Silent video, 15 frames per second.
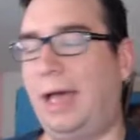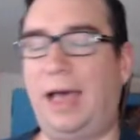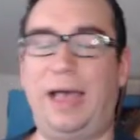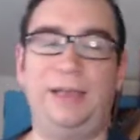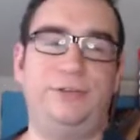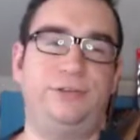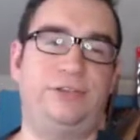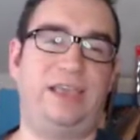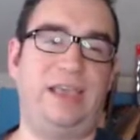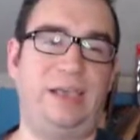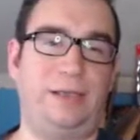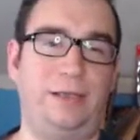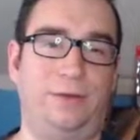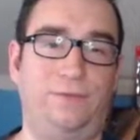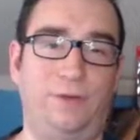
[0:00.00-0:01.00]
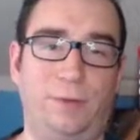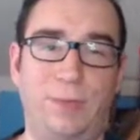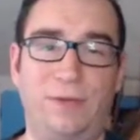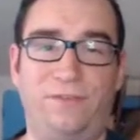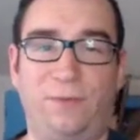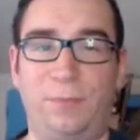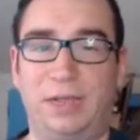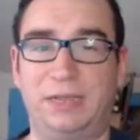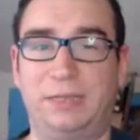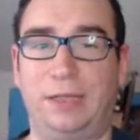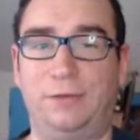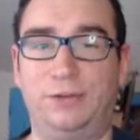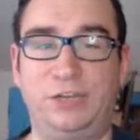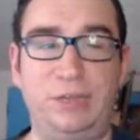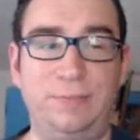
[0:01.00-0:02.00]
I just can't confirm it for
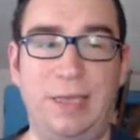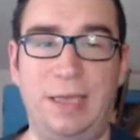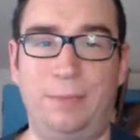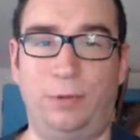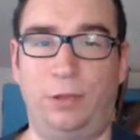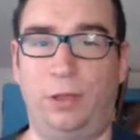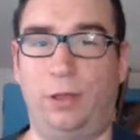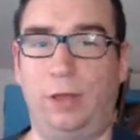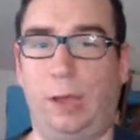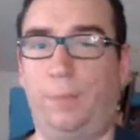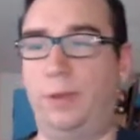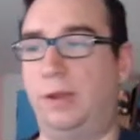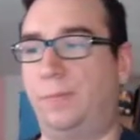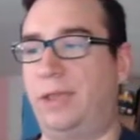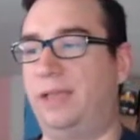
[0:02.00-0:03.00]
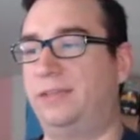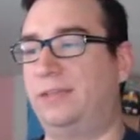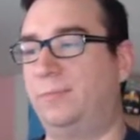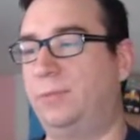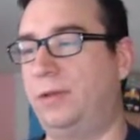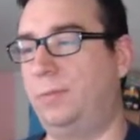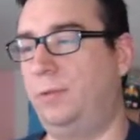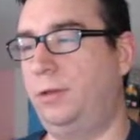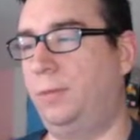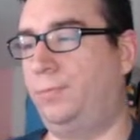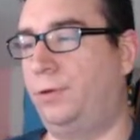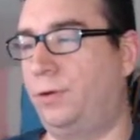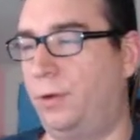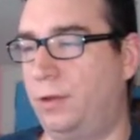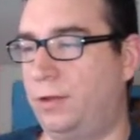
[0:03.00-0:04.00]
myself. She may belong up in amazing, but I'm going
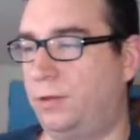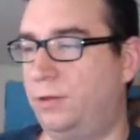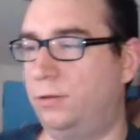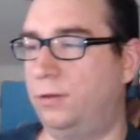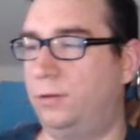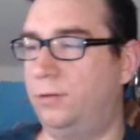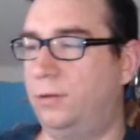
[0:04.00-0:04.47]
to put her at good.